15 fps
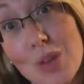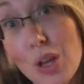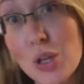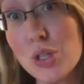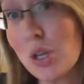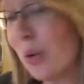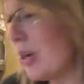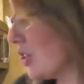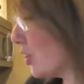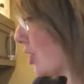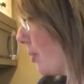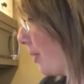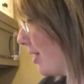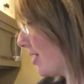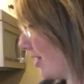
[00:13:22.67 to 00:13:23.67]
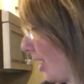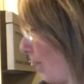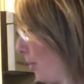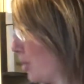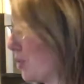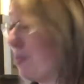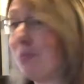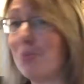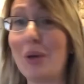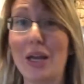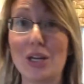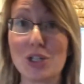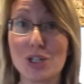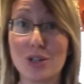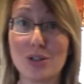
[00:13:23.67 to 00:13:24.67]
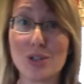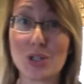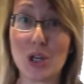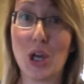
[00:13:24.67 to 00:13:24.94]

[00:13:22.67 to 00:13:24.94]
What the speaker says: So it just depends on how much patience